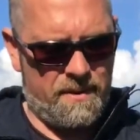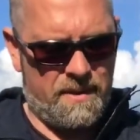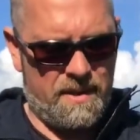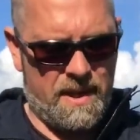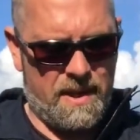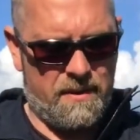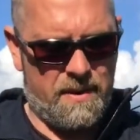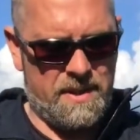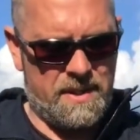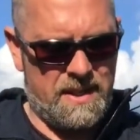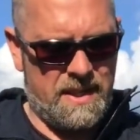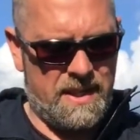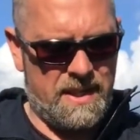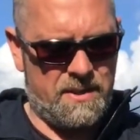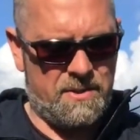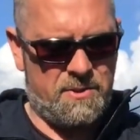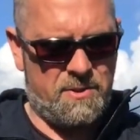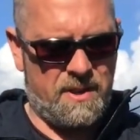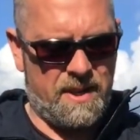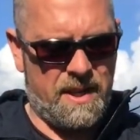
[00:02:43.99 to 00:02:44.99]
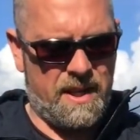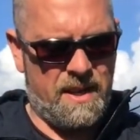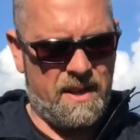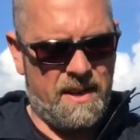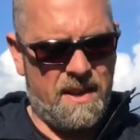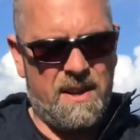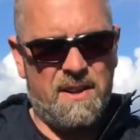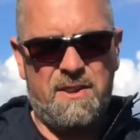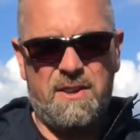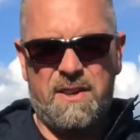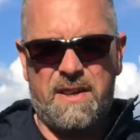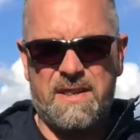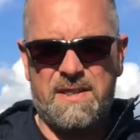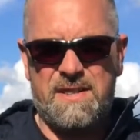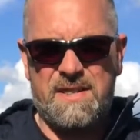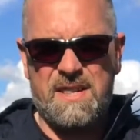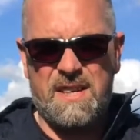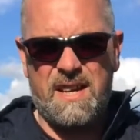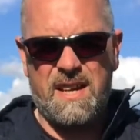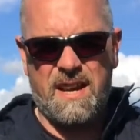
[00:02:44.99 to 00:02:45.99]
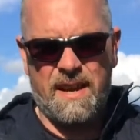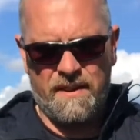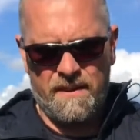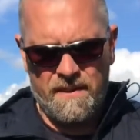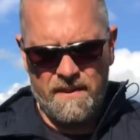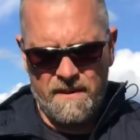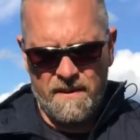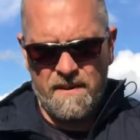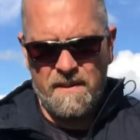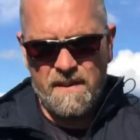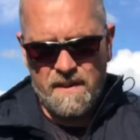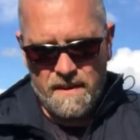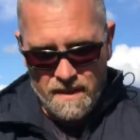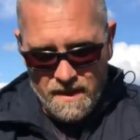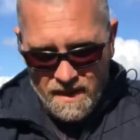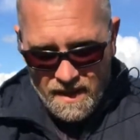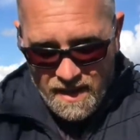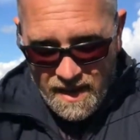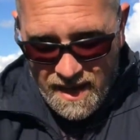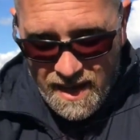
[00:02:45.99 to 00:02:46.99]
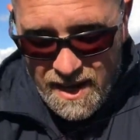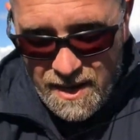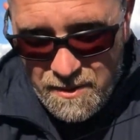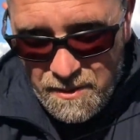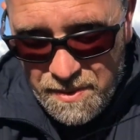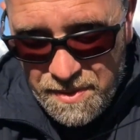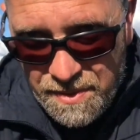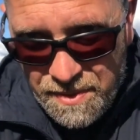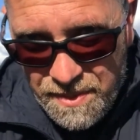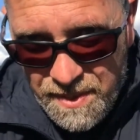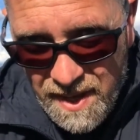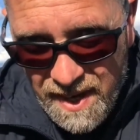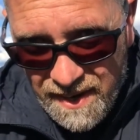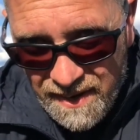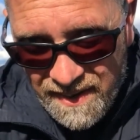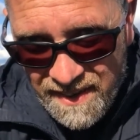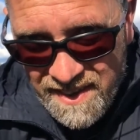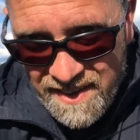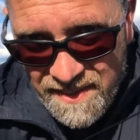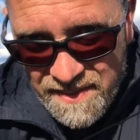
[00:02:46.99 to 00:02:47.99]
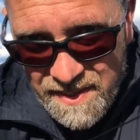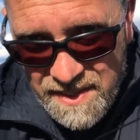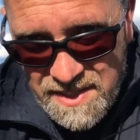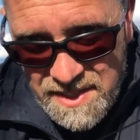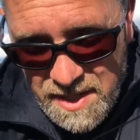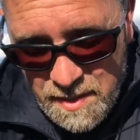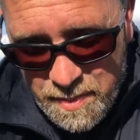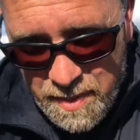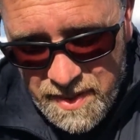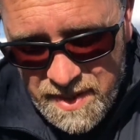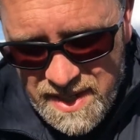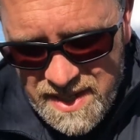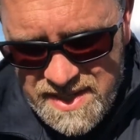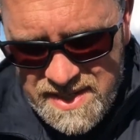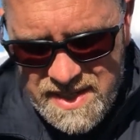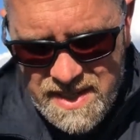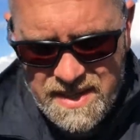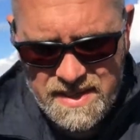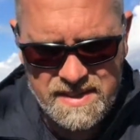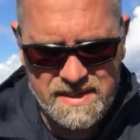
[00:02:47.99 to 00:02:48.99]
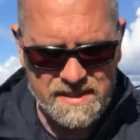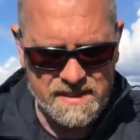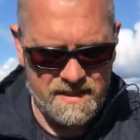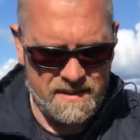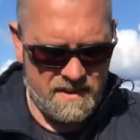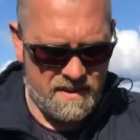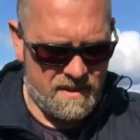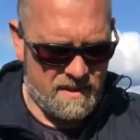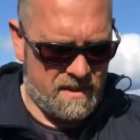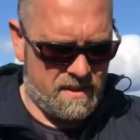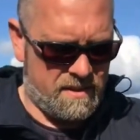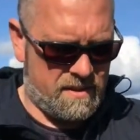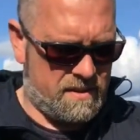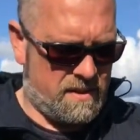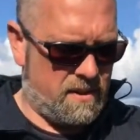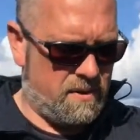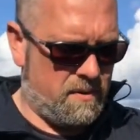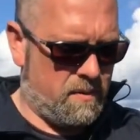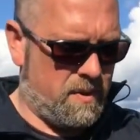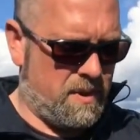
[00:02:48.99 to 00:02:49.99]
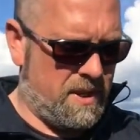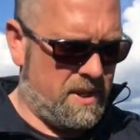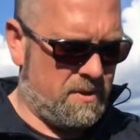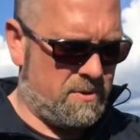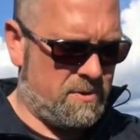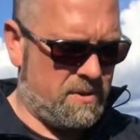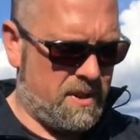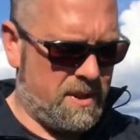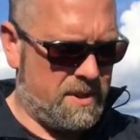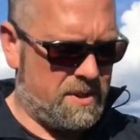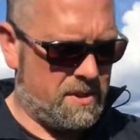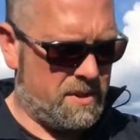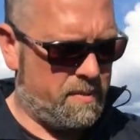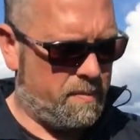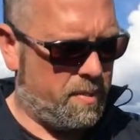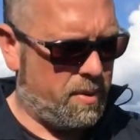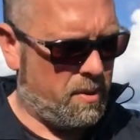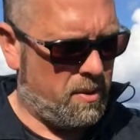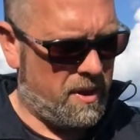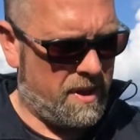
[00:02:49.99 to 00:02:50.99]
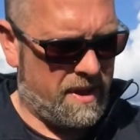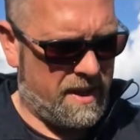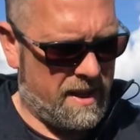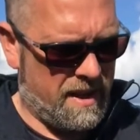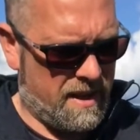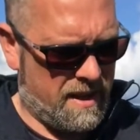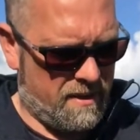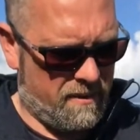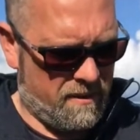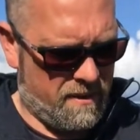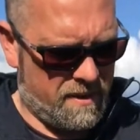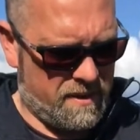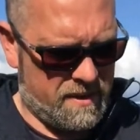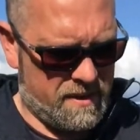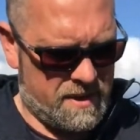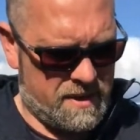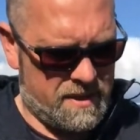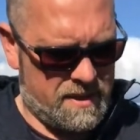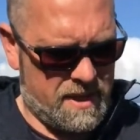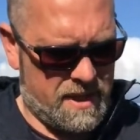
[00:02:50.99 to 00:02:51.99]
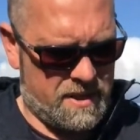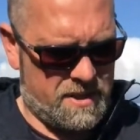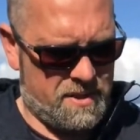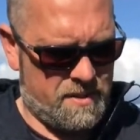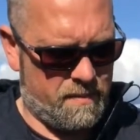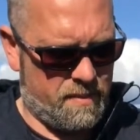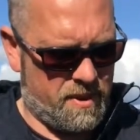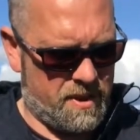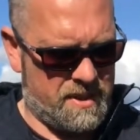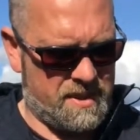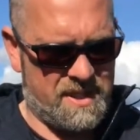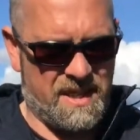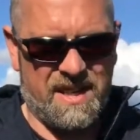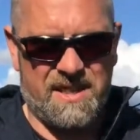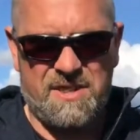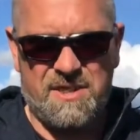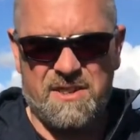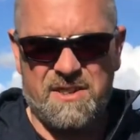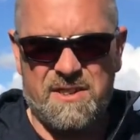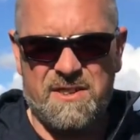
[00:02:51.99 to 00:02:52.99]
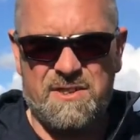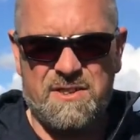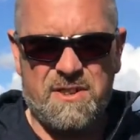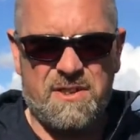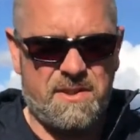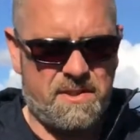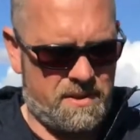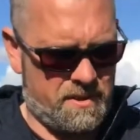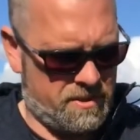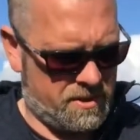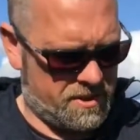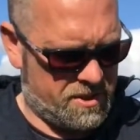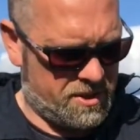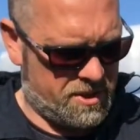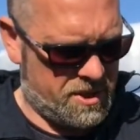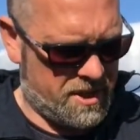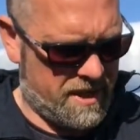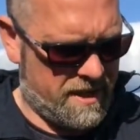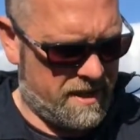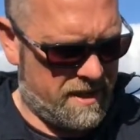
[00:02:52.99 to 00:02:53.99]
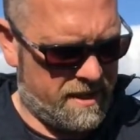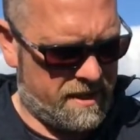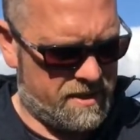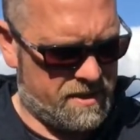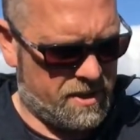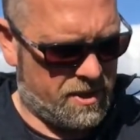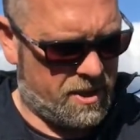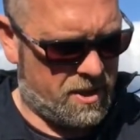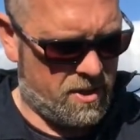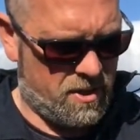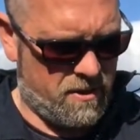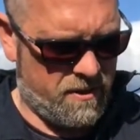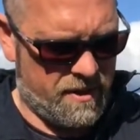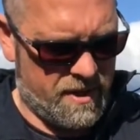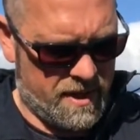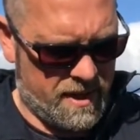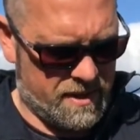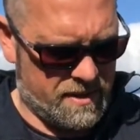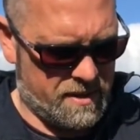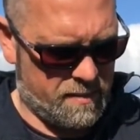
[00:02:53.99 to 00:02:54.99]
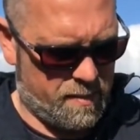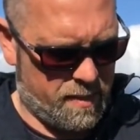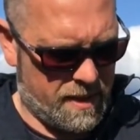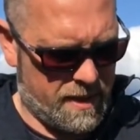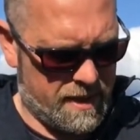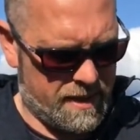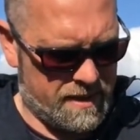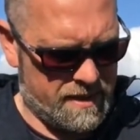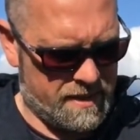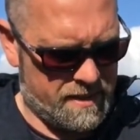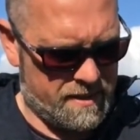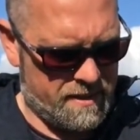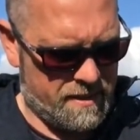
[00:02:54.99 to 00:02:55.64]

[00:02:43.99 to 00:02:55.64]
Now it's literally, you can see how thin the tip of this is. So we're literally just pulling it out section by section and just gently securing it into place.